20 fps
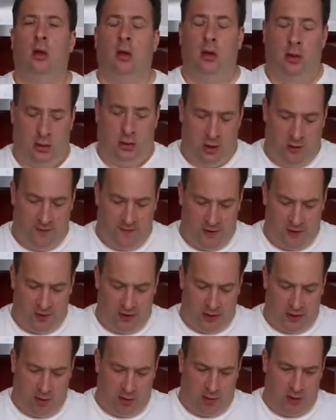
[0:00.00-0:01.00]
So the first thing
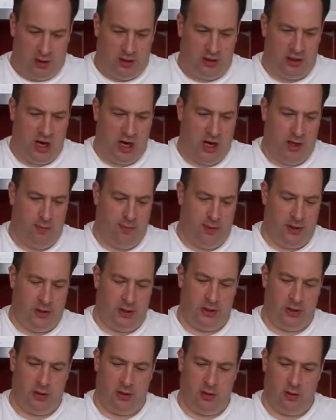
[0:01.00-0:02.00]
I'm going to shape is
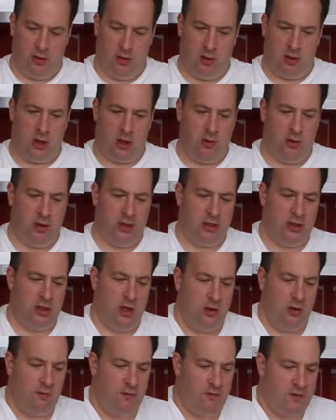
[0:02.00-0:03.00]
to go in this
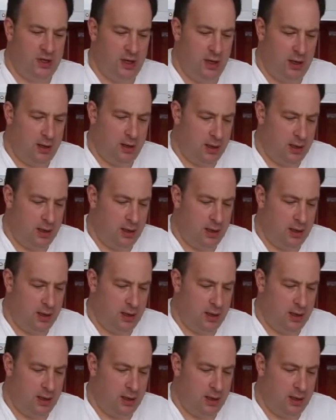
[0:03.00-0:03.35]
loaf tin.